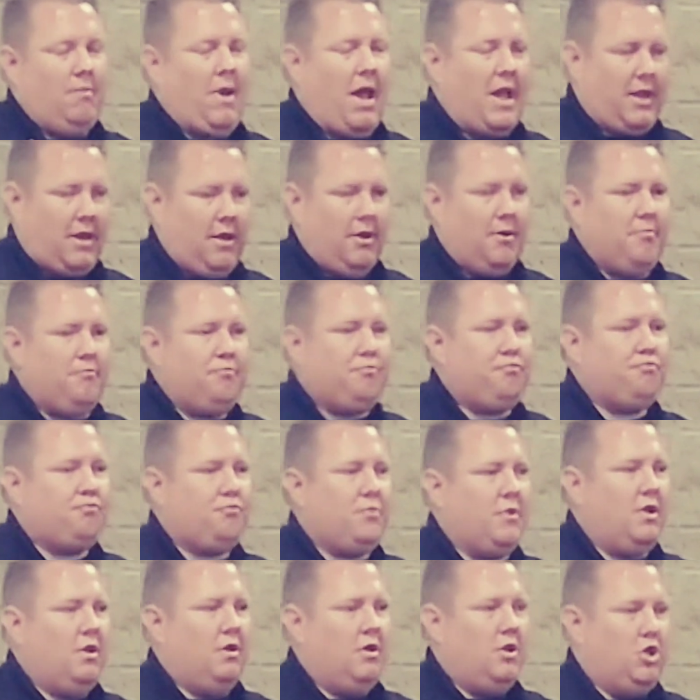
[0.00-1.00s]
back
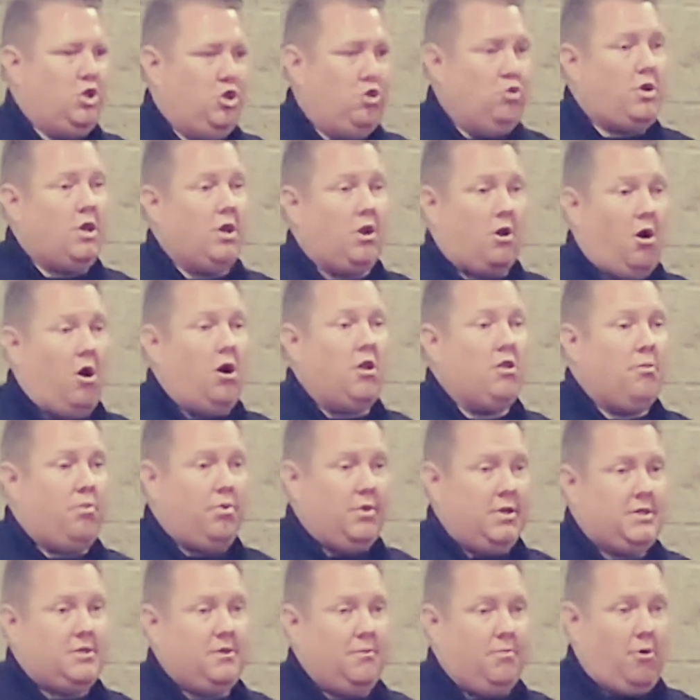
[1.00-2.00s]
up. You can call the
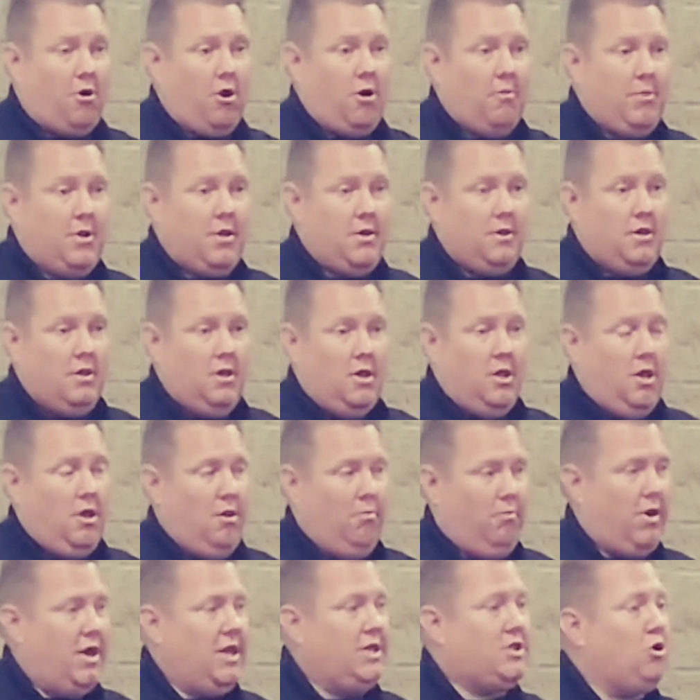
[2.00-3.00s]
police department,
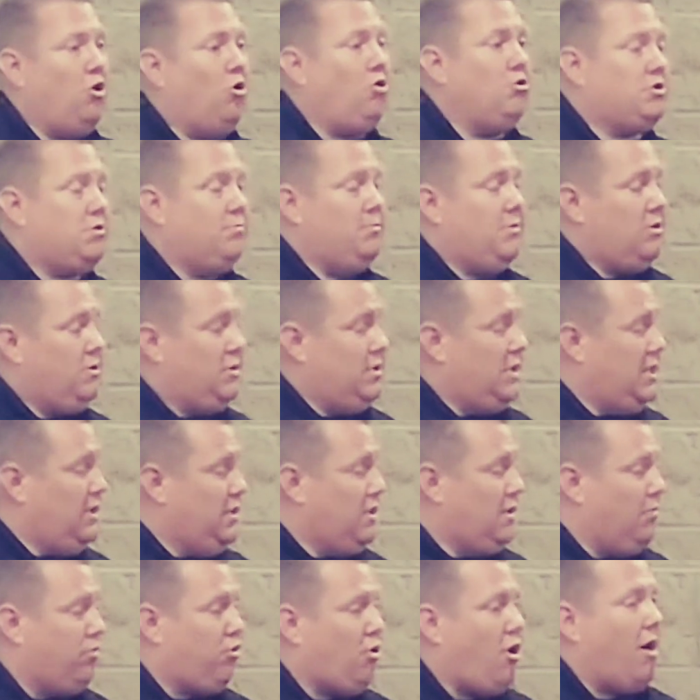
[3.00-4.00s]
but it's
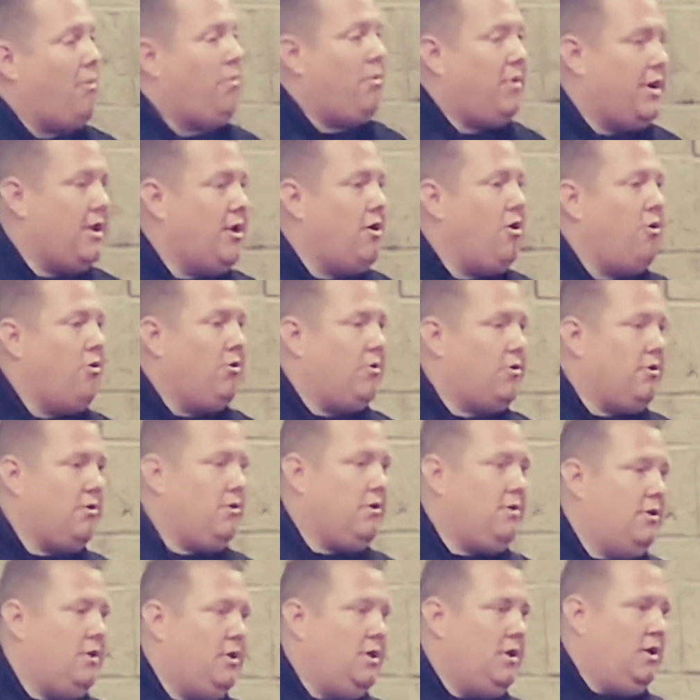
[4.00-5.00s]
ultimately the property
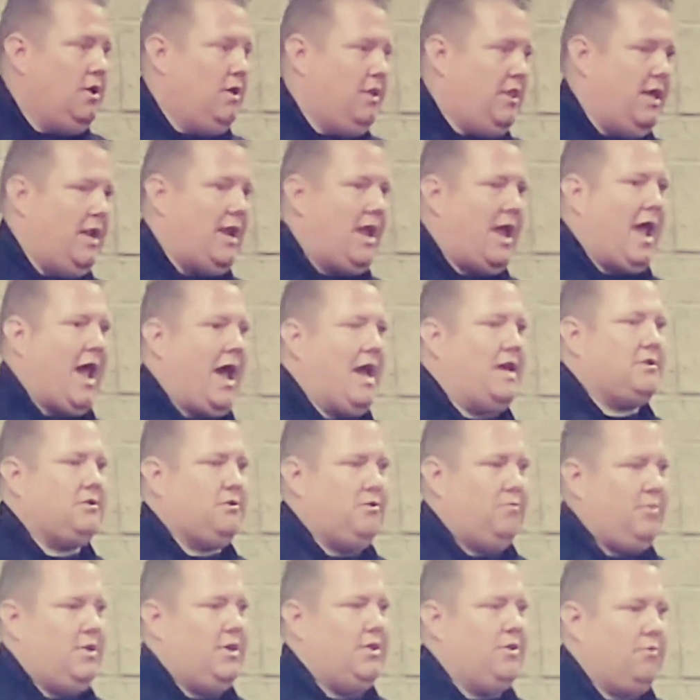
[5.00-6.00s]
owner that has
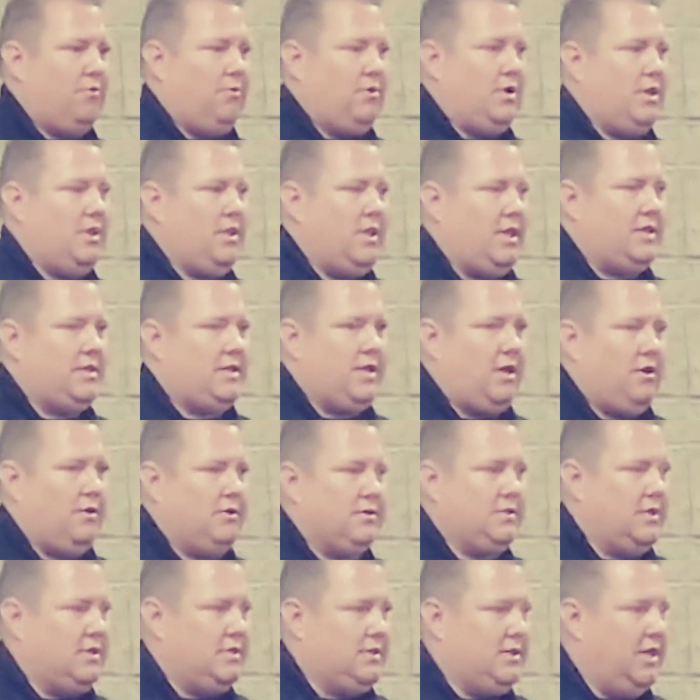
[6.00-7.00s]
to be the one that
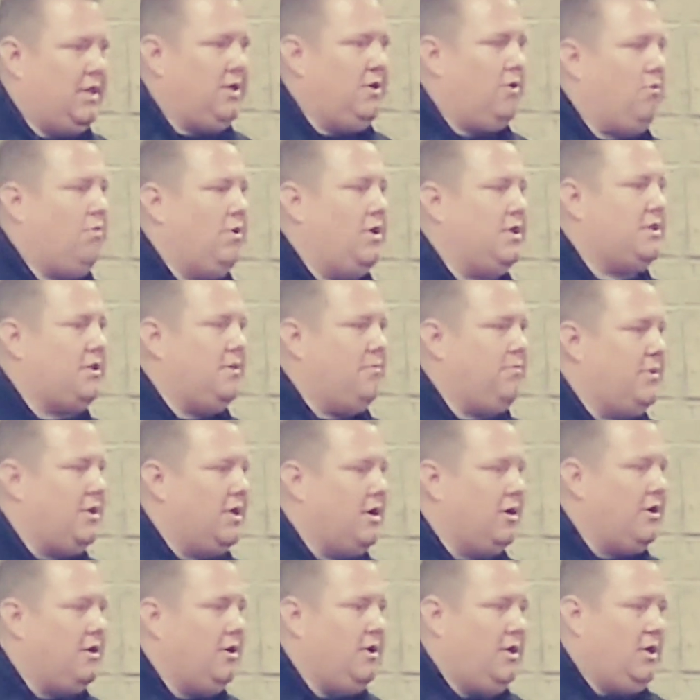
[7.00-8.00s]
tells us they don't want them
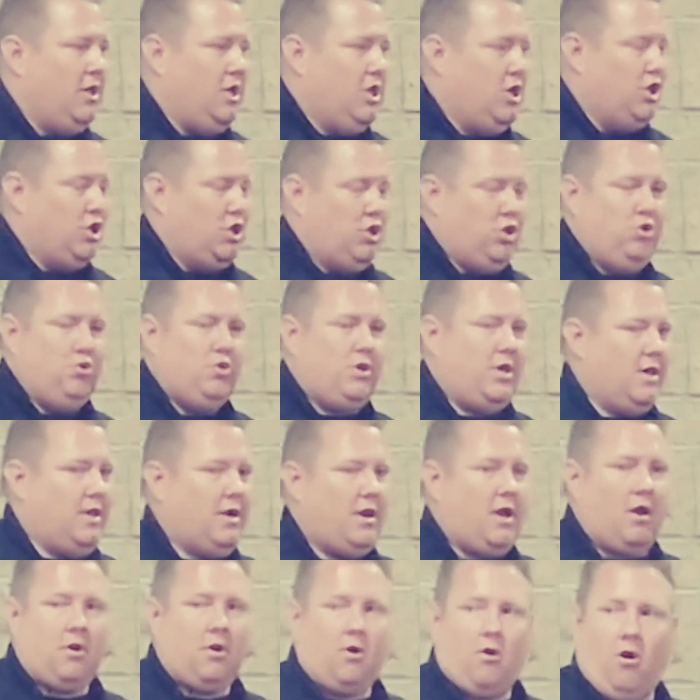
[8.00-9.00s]
there. You
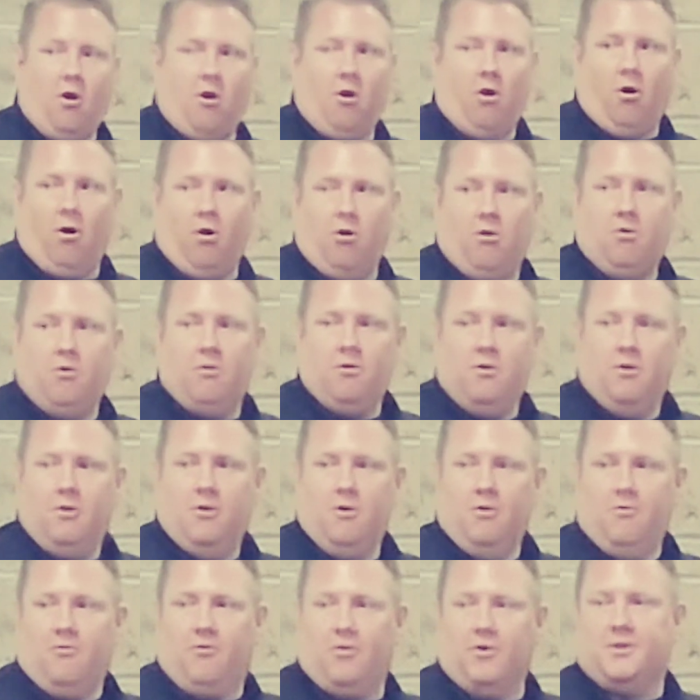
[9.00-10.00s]
cannot call
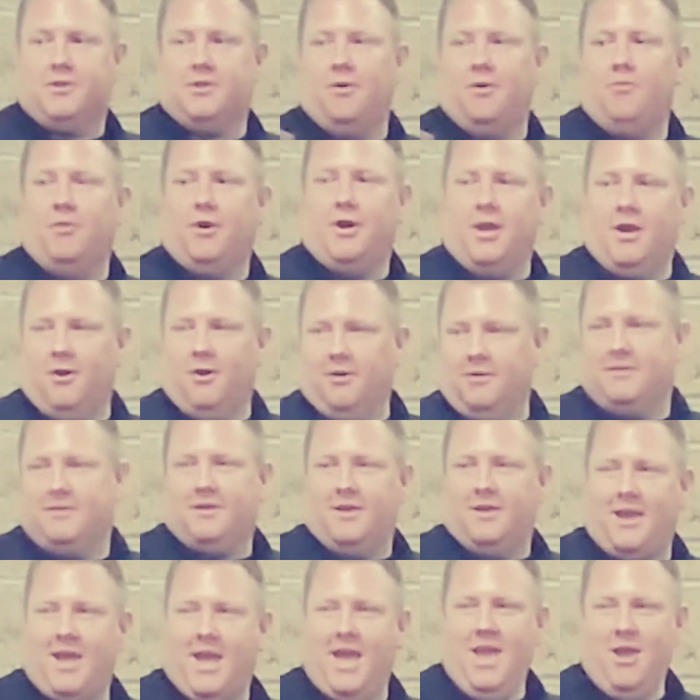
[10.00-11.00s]
for somebody else.
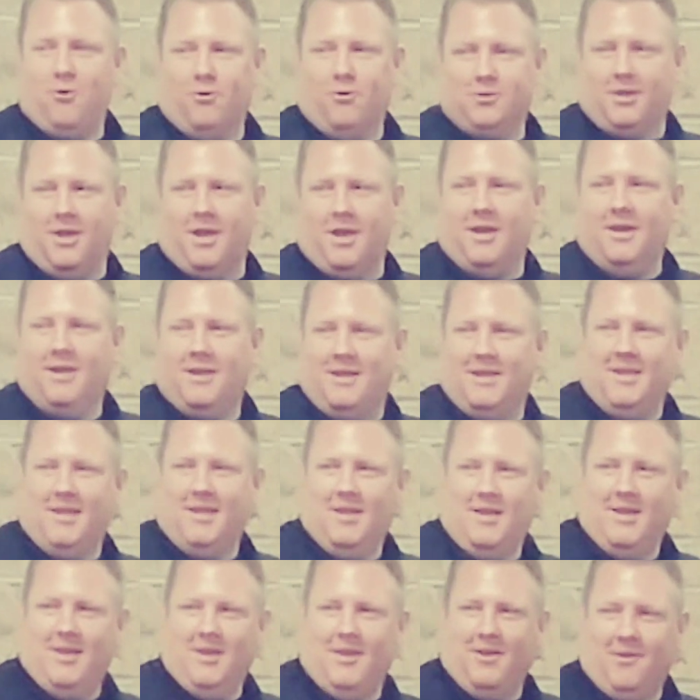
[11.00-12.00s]
Quick question.
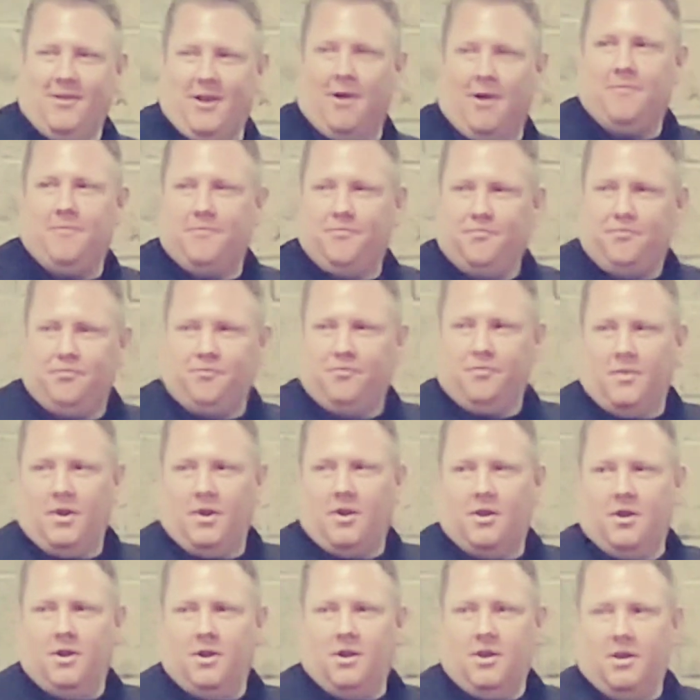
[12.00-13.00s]
Yep. That's San
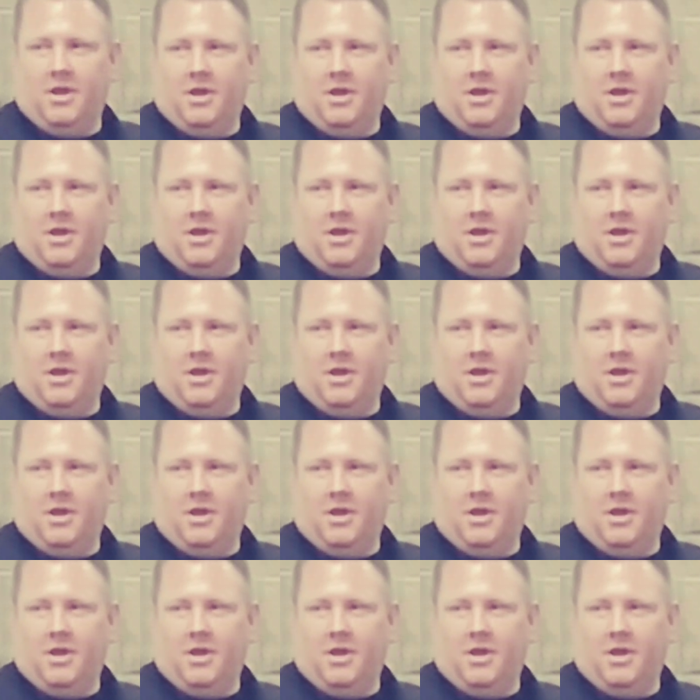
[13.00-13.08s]
Jose.